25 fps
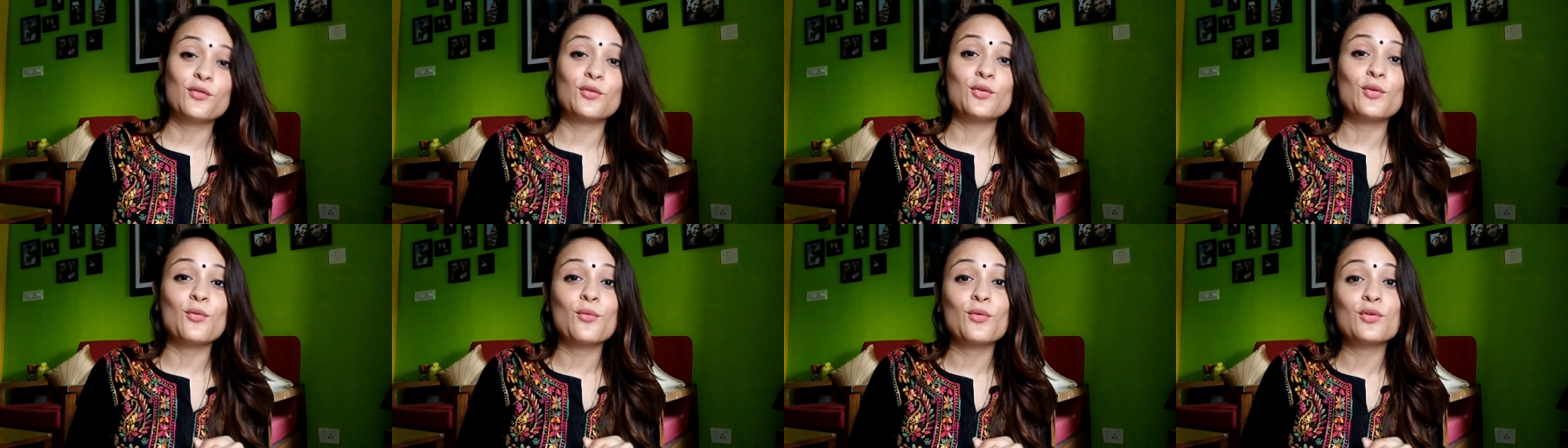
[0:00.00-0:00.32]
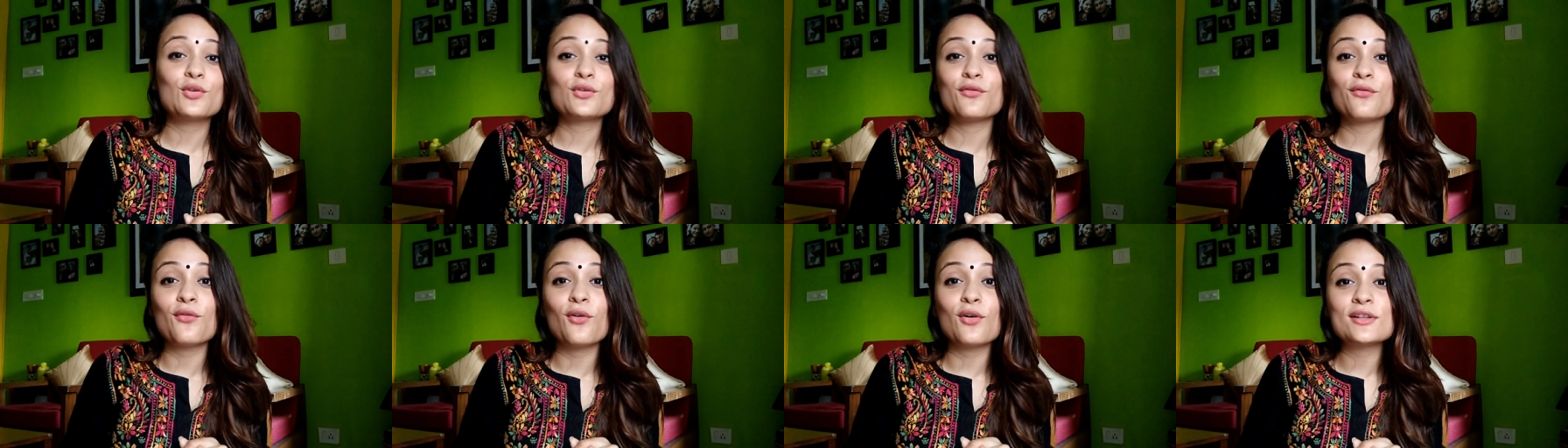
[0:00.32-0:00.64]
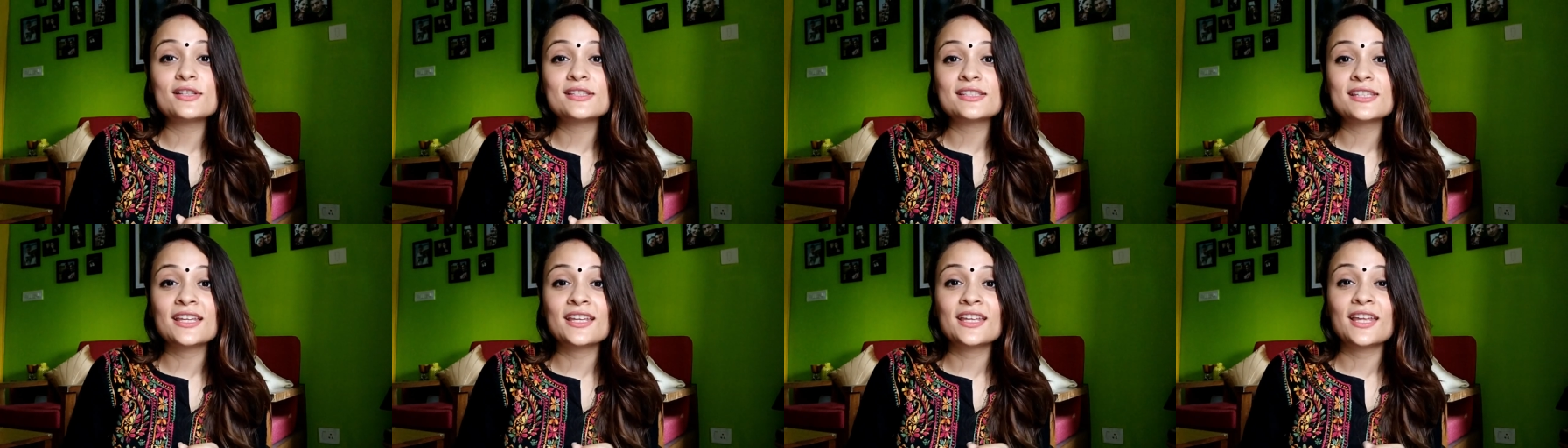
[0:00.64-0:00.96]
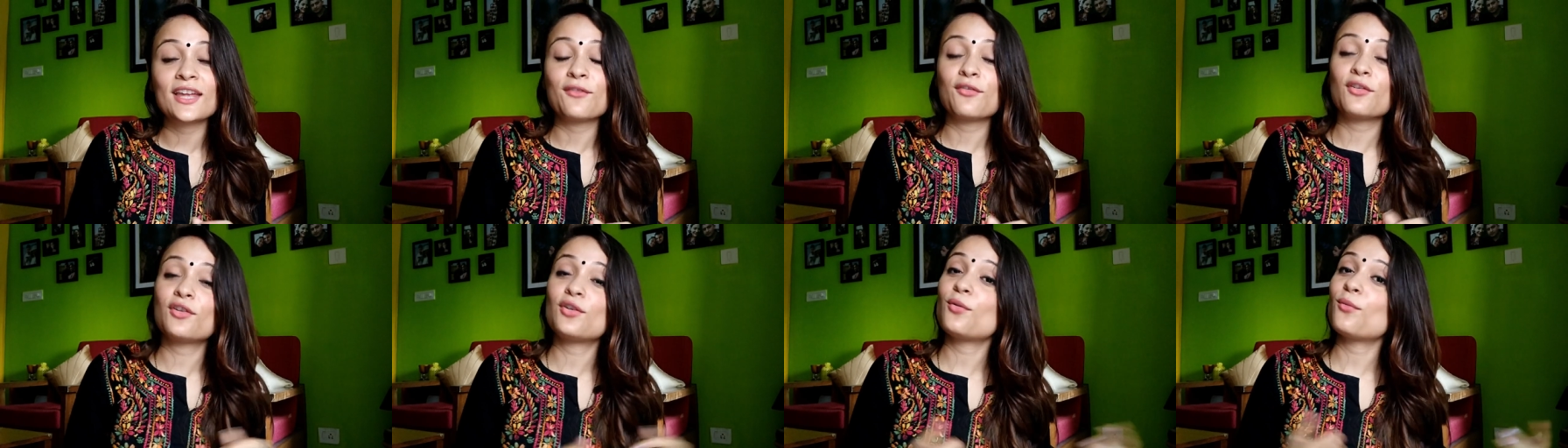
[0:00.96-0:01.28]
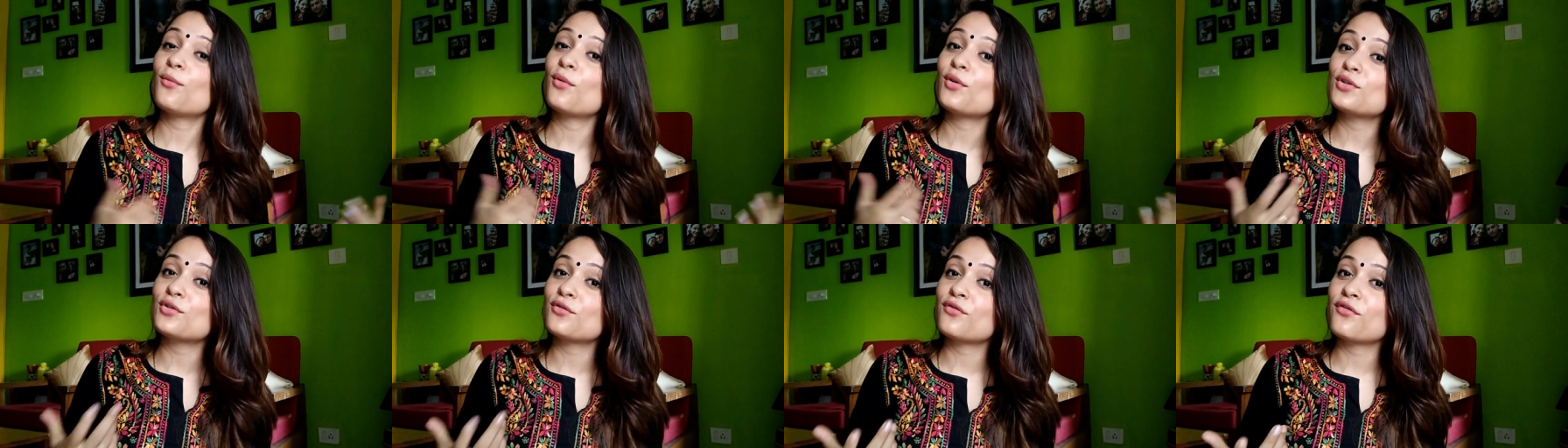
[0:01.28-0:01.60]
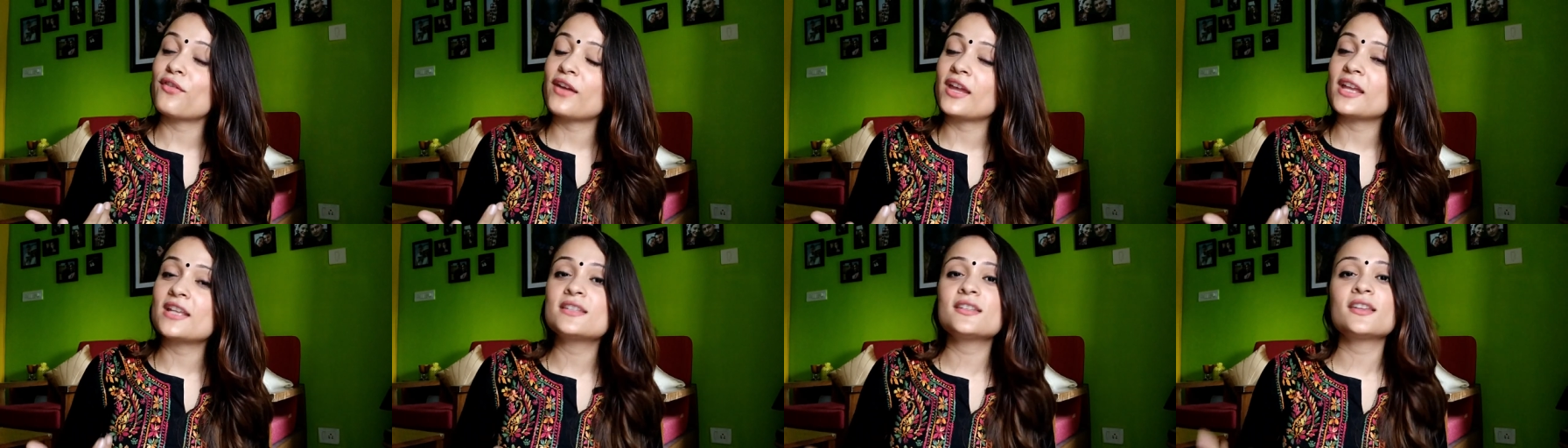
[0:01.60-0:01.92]
if you don't want to fall sick, if you don't want to
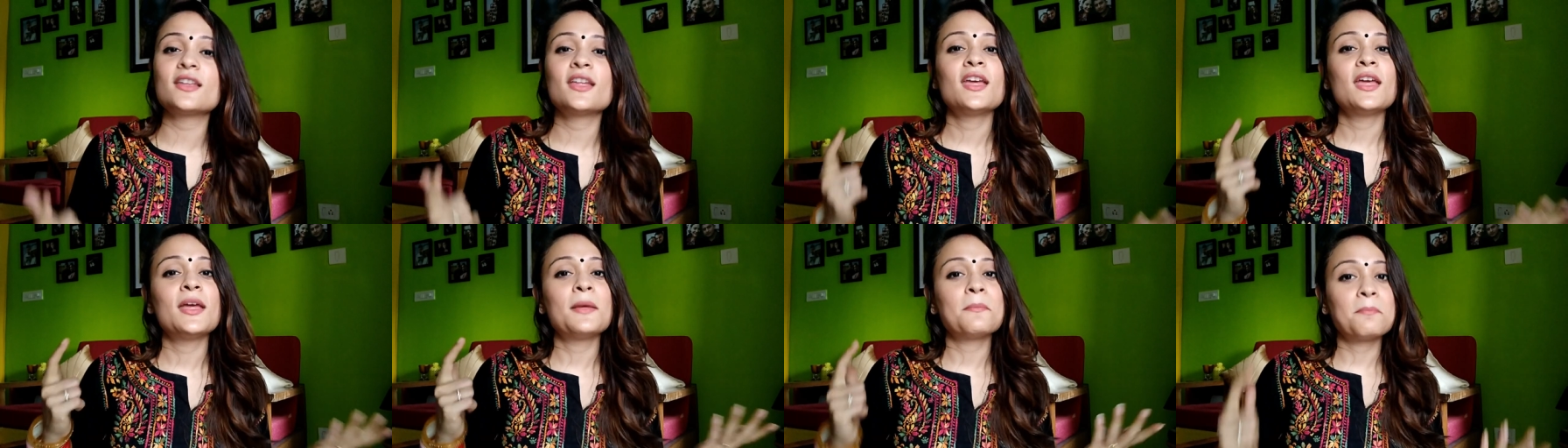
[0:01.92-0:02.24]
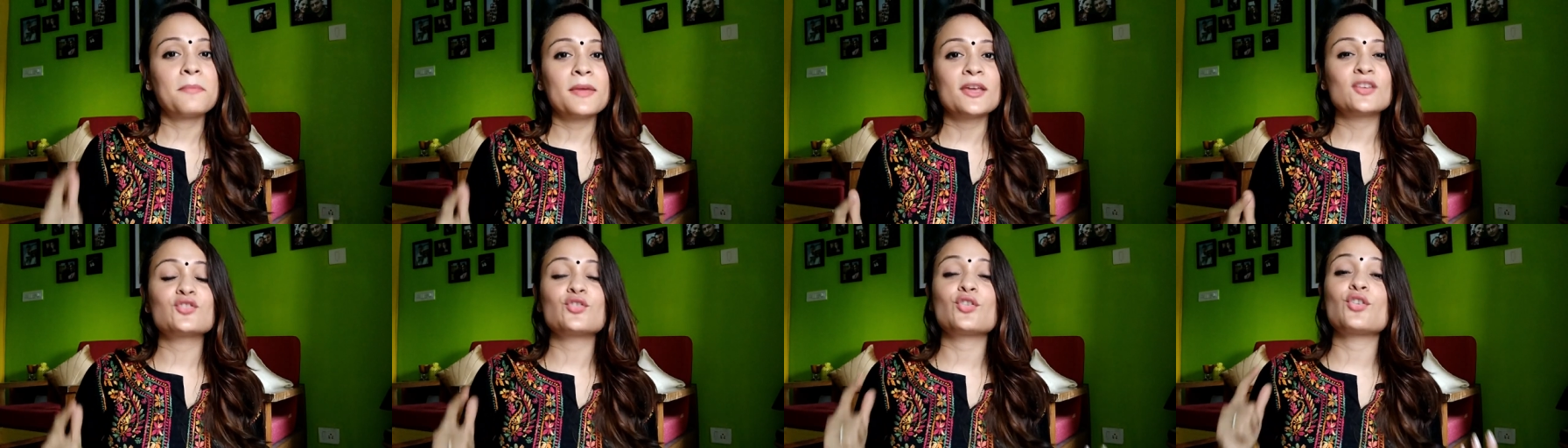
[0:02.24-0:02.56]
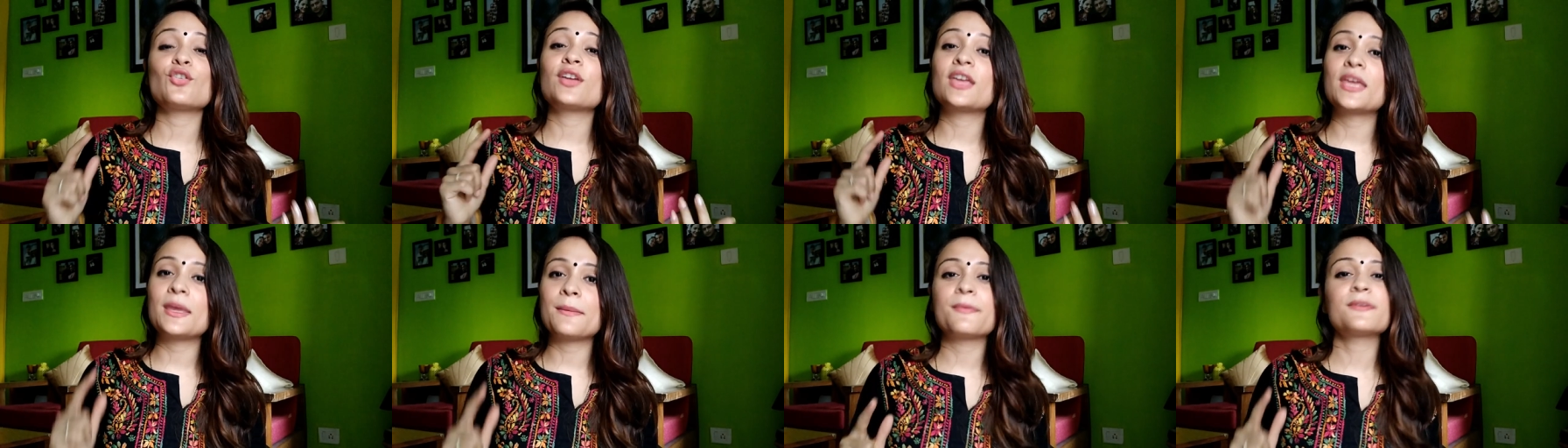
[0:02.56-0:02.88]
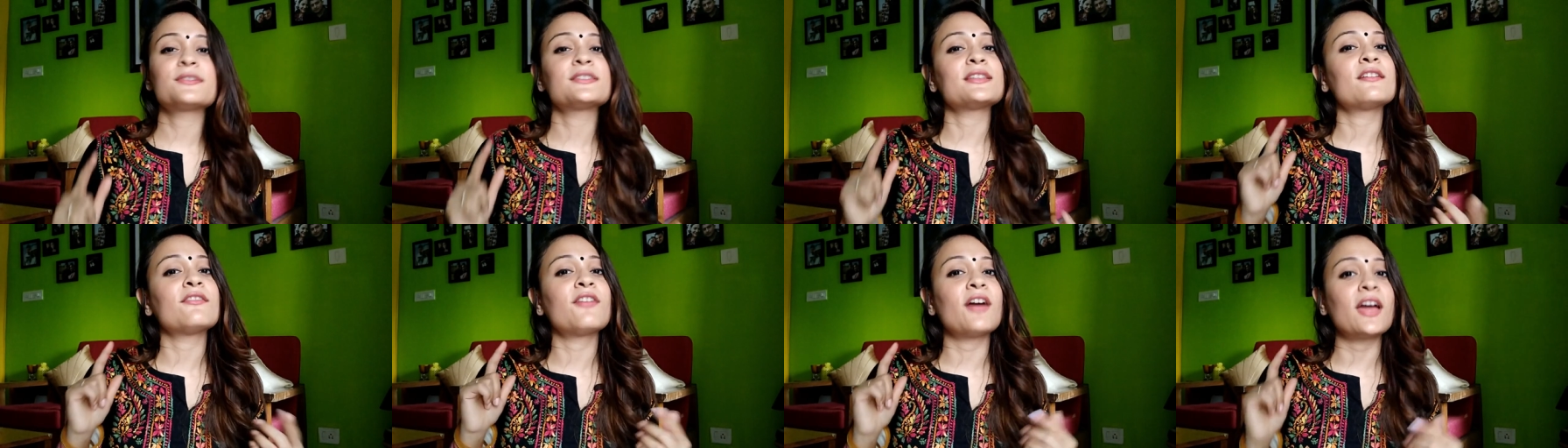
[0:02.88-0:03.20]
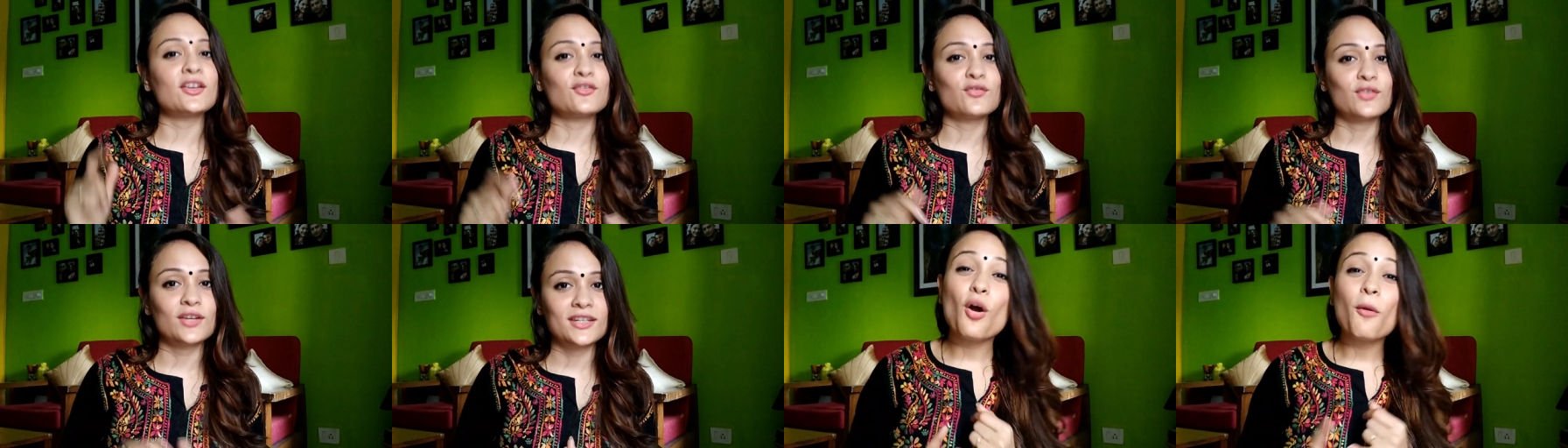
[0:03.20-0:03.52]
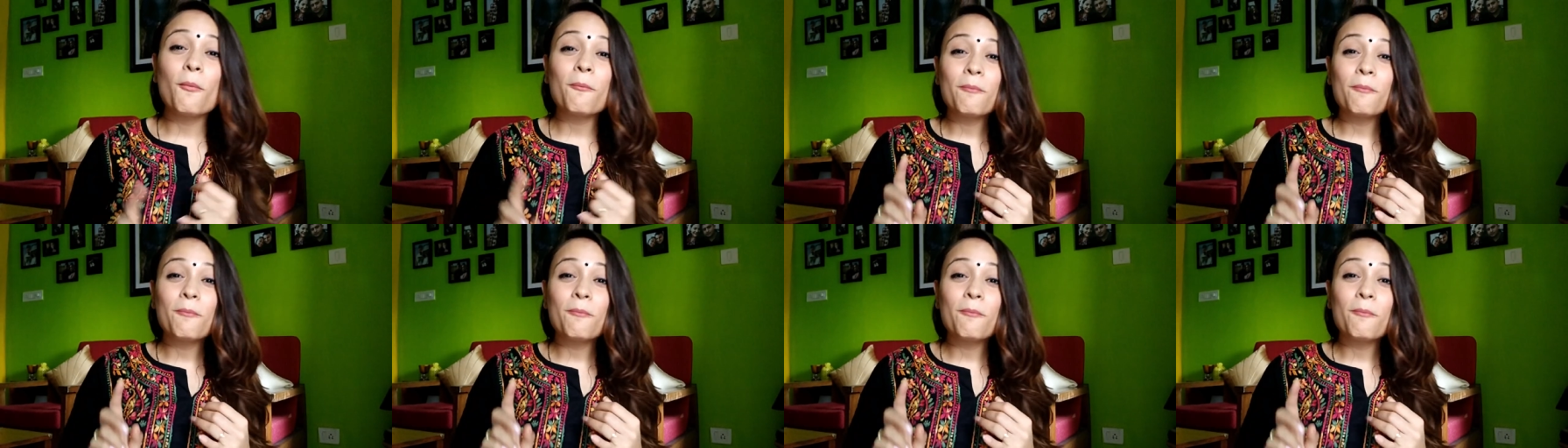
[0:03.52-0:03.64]
faint, make sure you keep yourself hydrated.